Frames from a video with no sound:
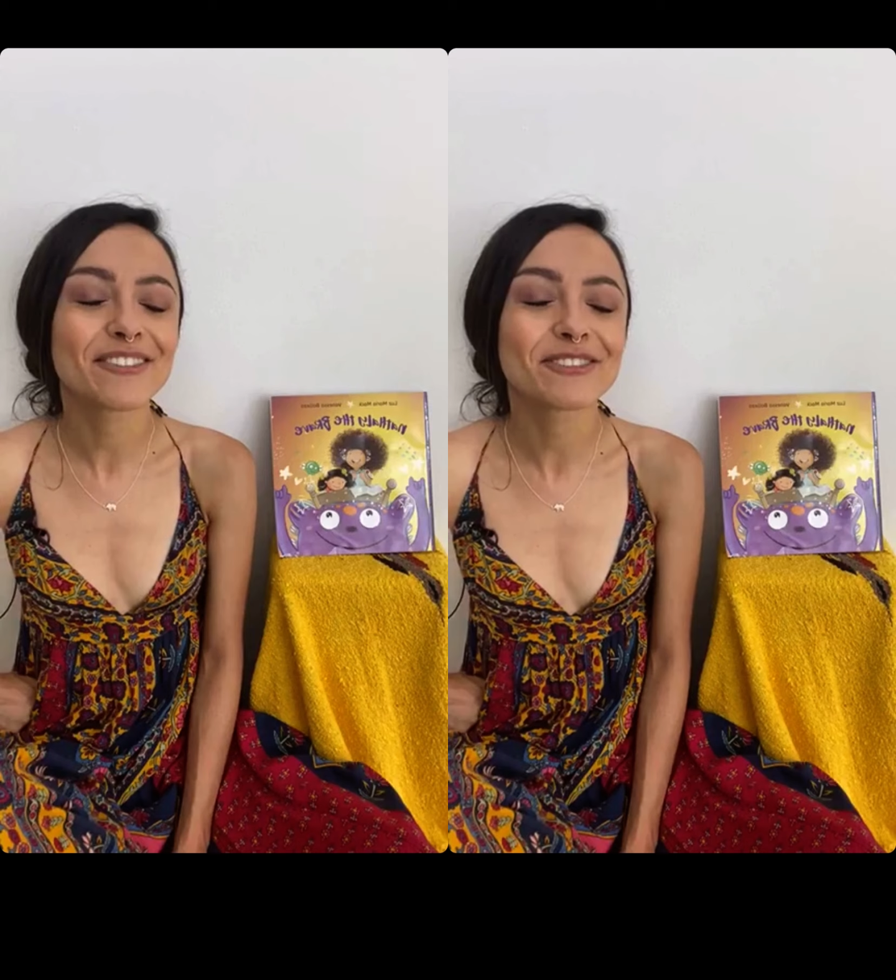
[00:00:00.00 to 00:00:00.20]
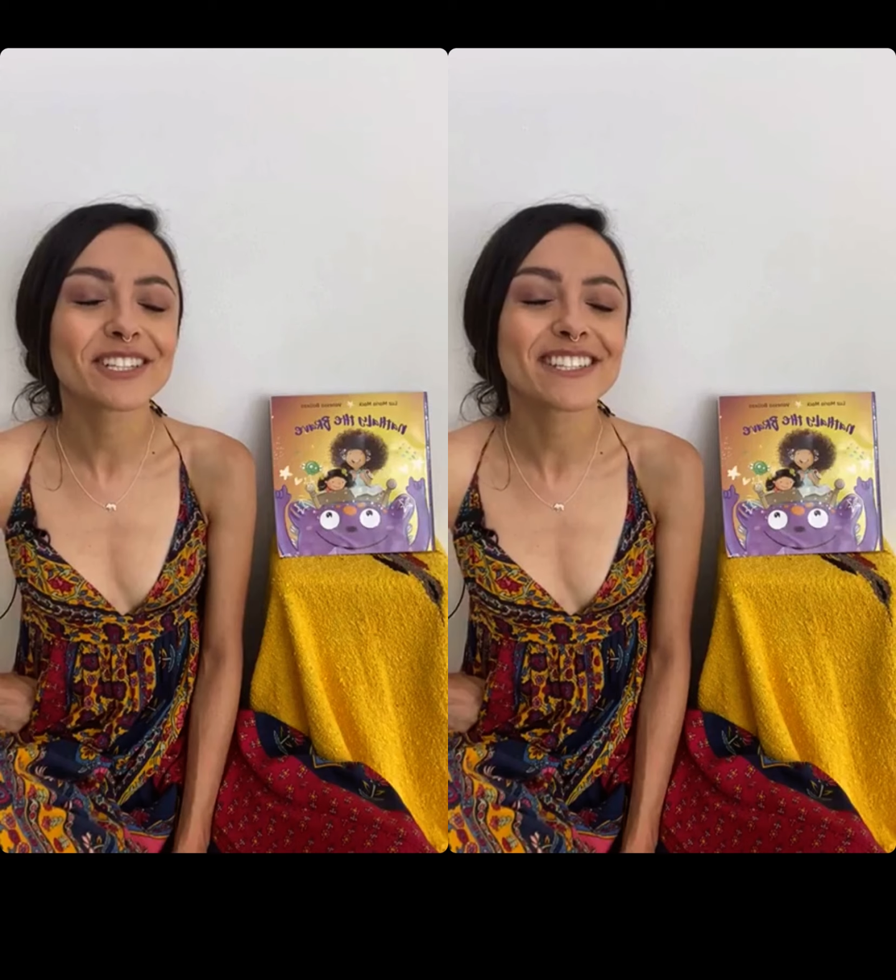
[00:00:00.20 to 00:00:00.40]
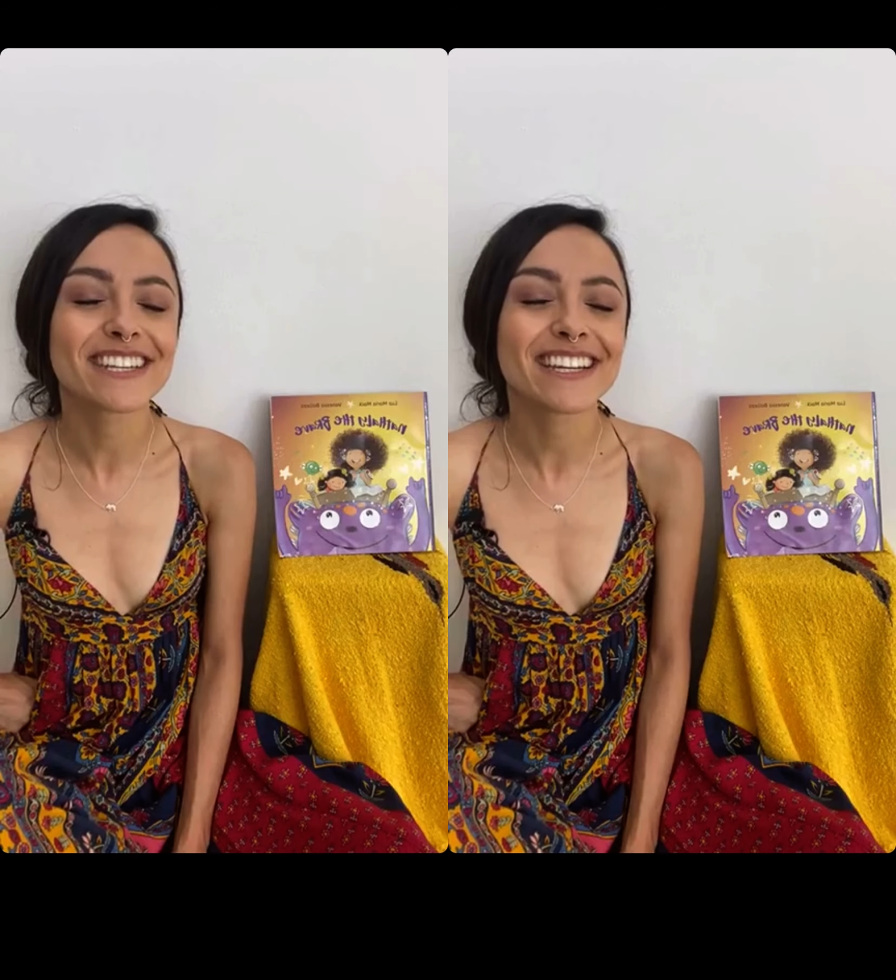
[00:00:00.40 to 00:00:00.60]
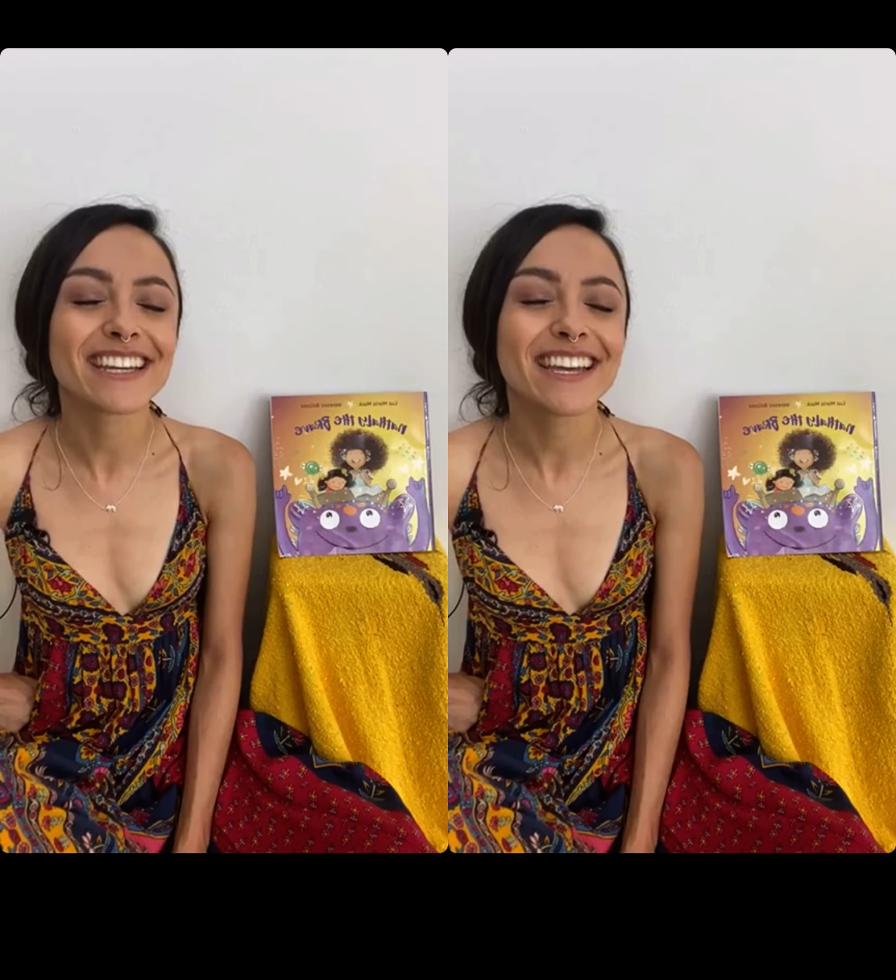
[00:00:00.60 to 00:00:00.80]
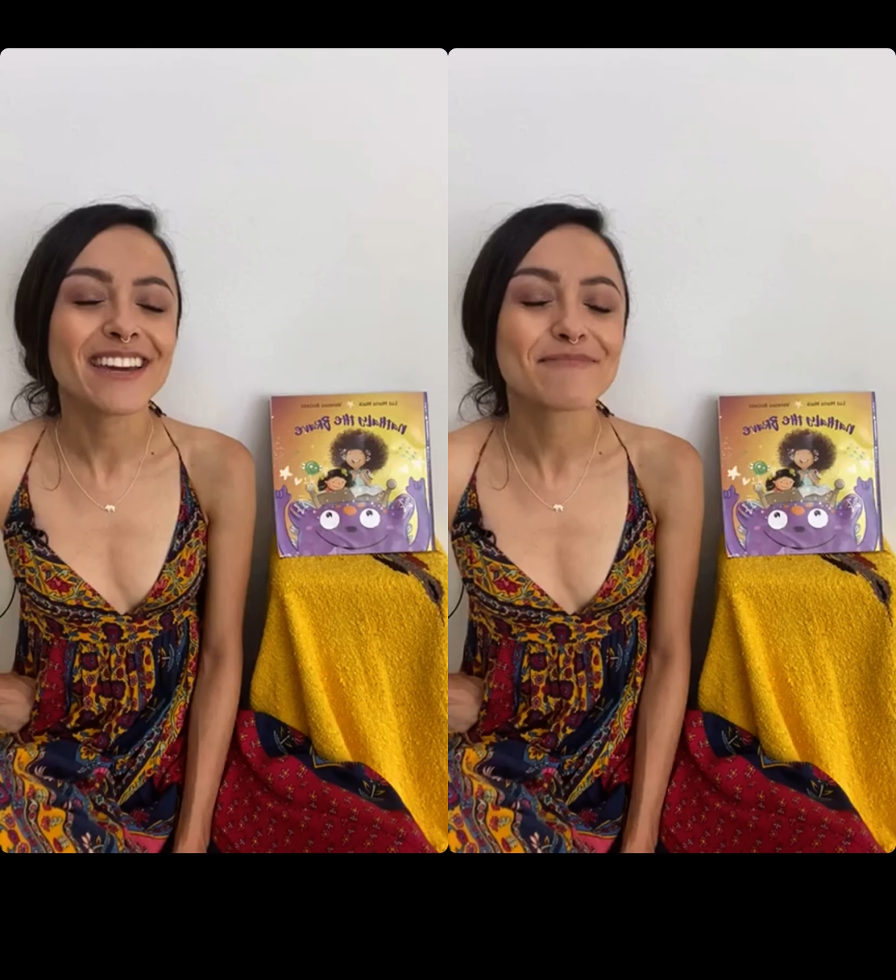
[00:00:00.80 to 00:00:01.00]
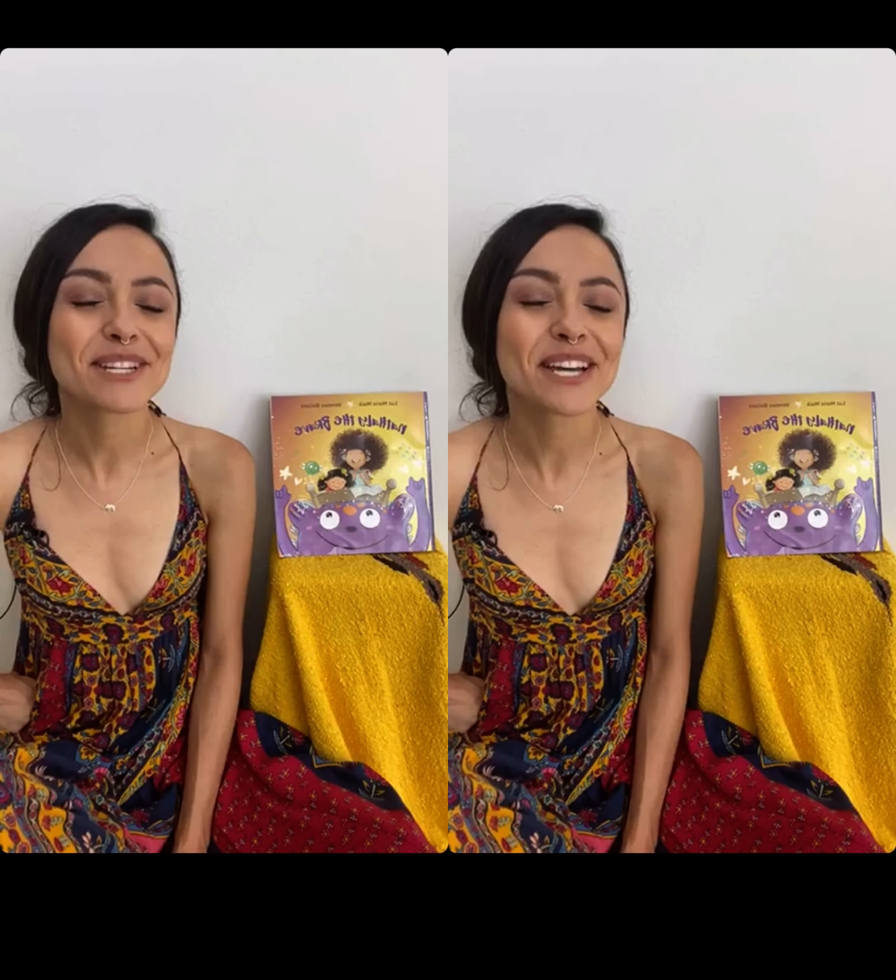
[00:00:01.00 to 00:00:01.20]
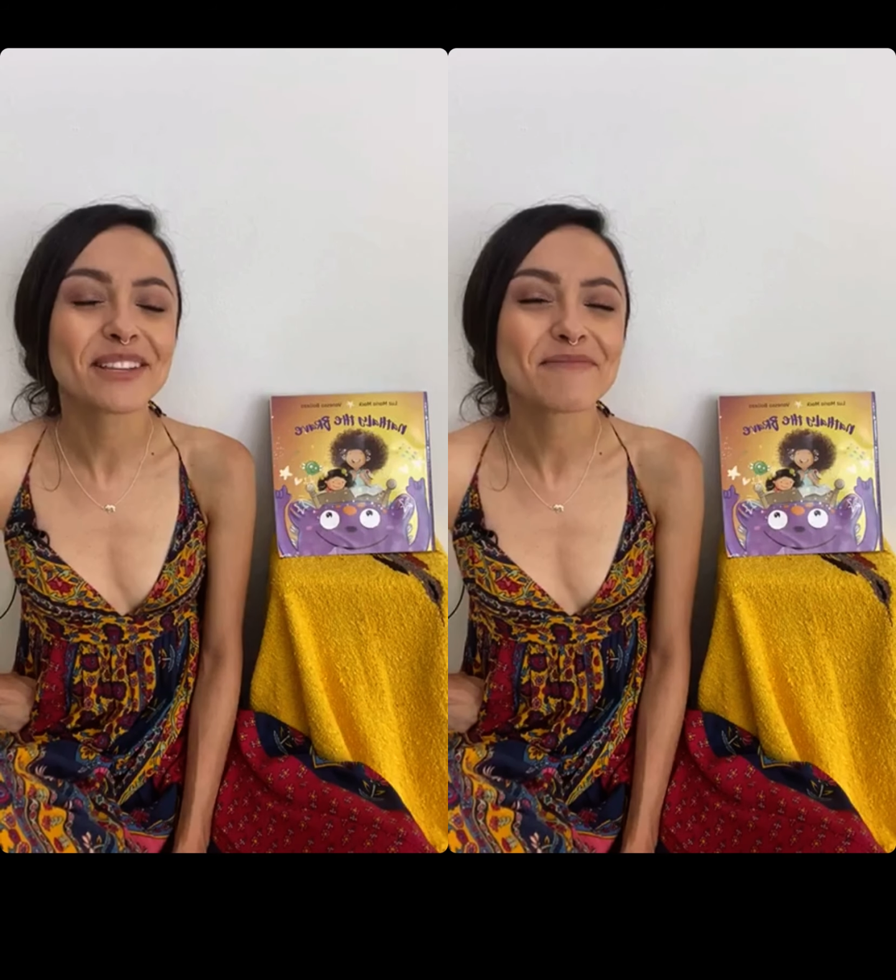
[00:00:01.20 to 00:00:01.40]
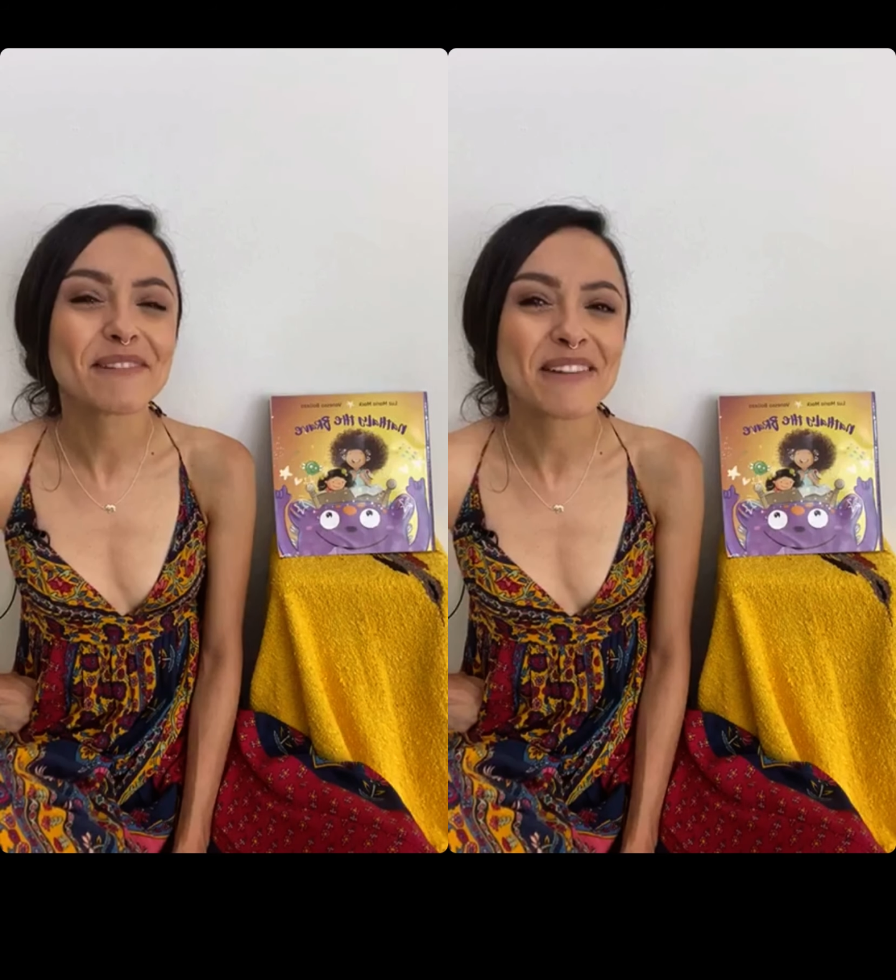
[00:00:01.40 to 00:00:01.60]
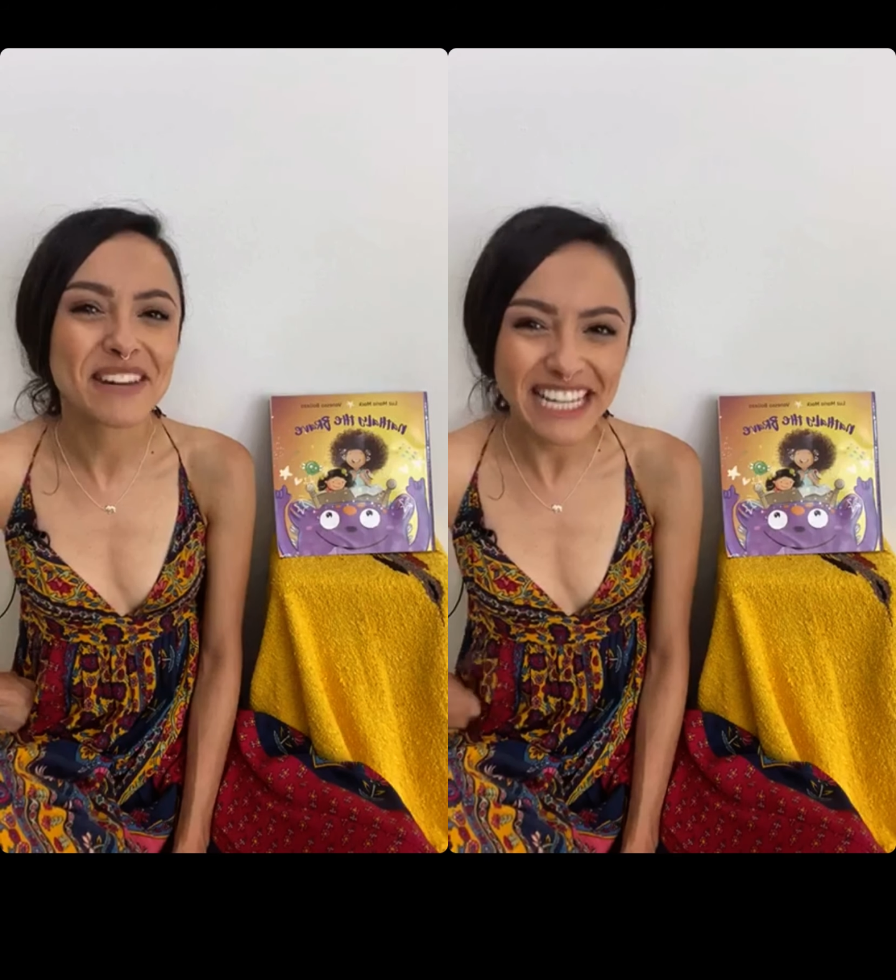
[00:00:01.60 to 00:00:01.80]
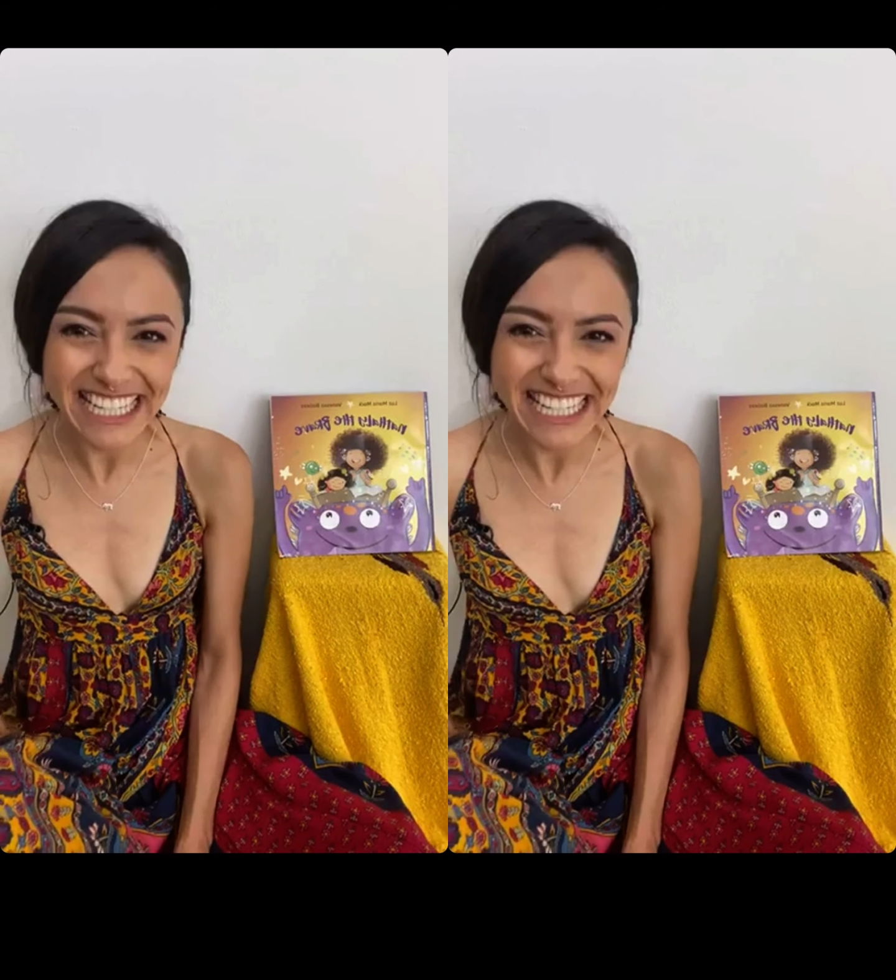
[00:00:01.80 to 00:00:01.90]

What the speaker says: First Lady Michelle Obama.